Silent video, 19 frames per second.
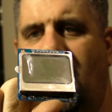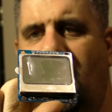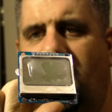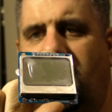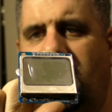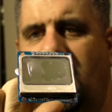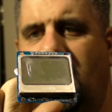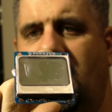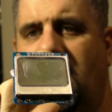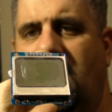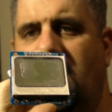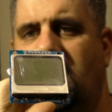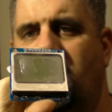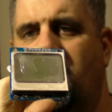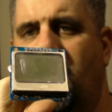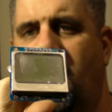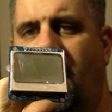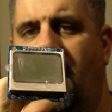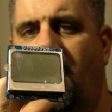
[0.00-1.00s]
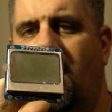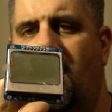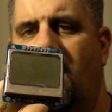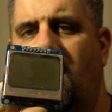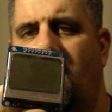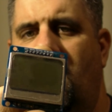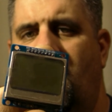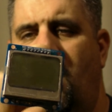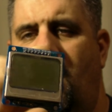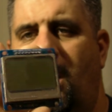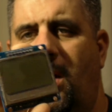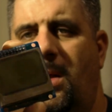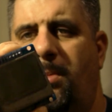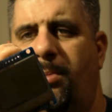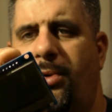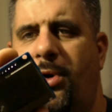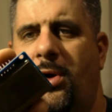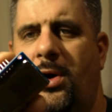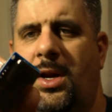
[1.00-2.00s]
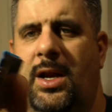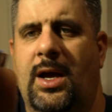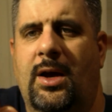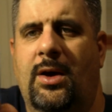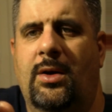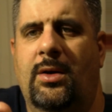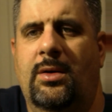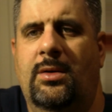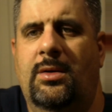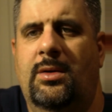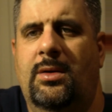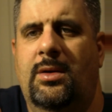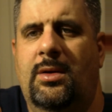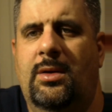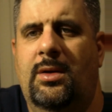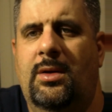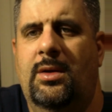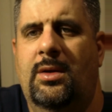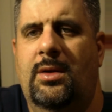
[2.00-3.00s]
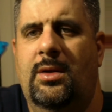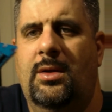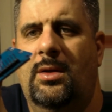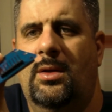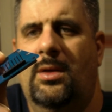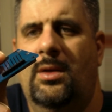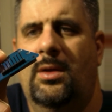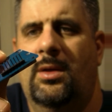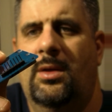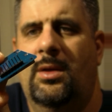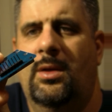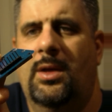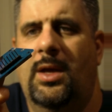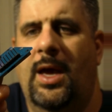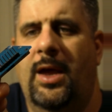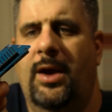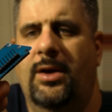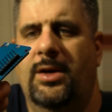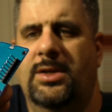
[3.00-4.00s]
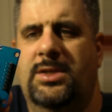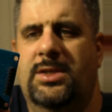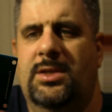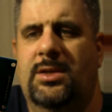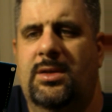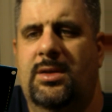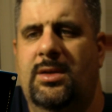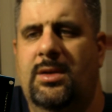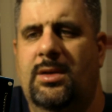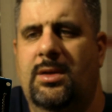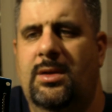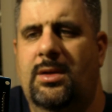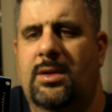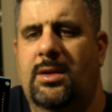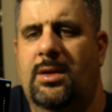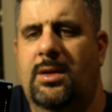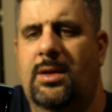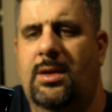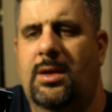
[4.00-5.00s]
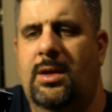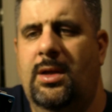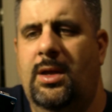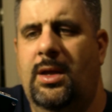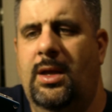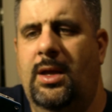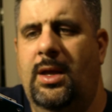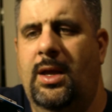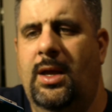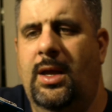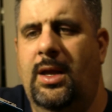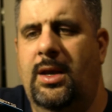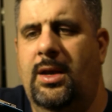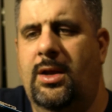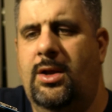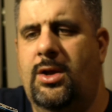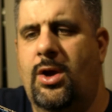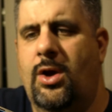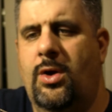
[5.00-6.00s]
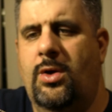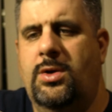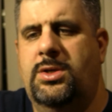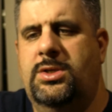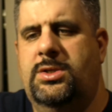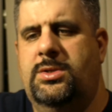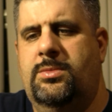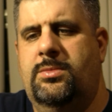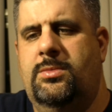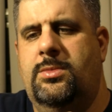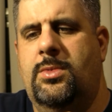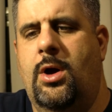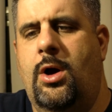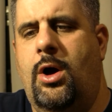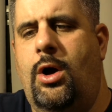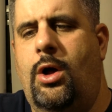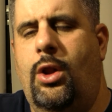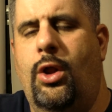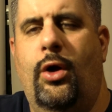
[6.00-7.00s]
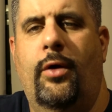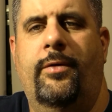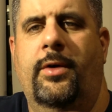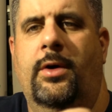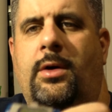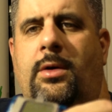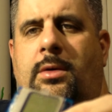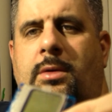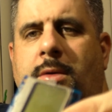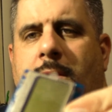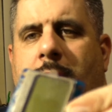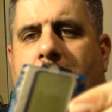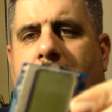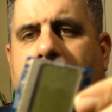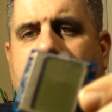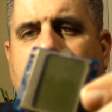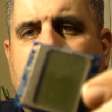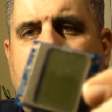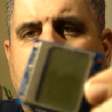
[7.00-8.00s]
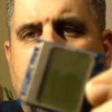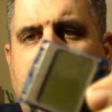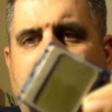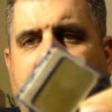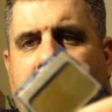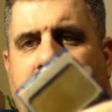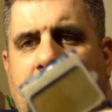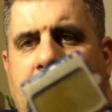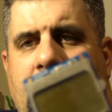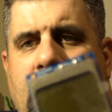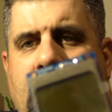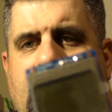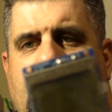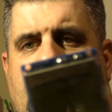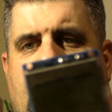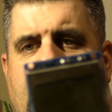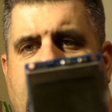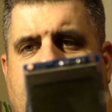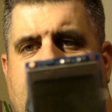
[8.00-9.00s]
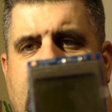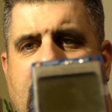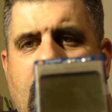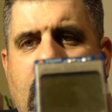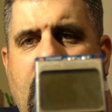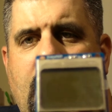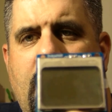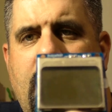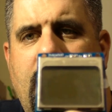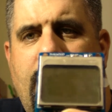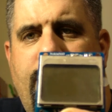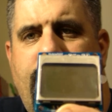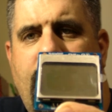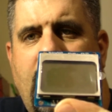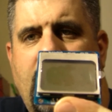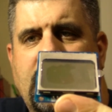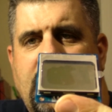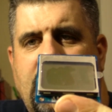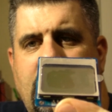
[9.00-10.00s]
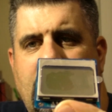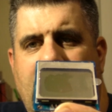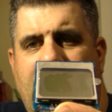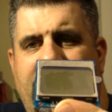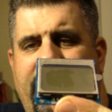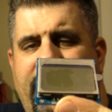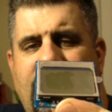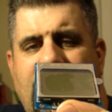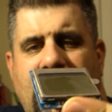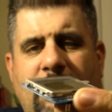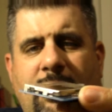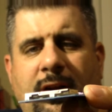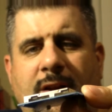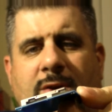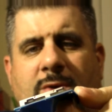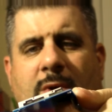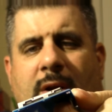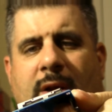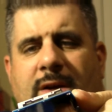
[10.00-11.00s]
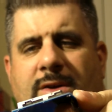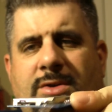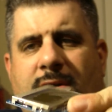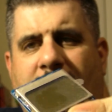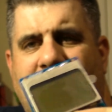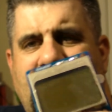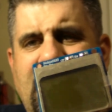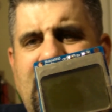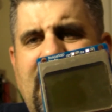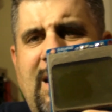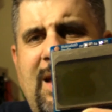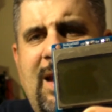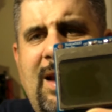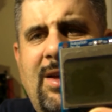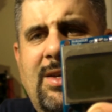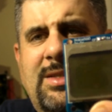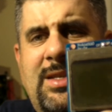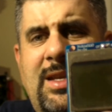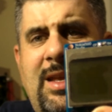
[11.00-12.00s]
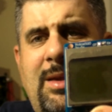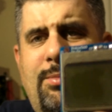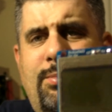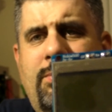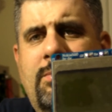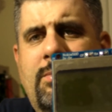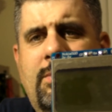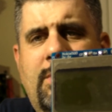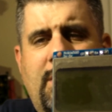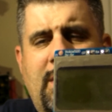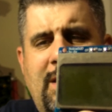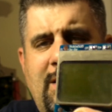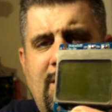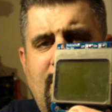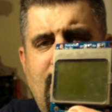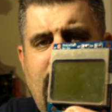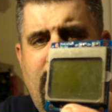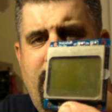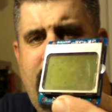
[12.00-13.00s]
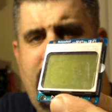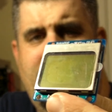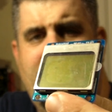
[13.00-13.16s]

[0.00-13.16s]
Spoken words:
LCD display. Already broken out, headers, and the codes all over to get this to work with your project. When I first started doing electronics, getting an LCD into your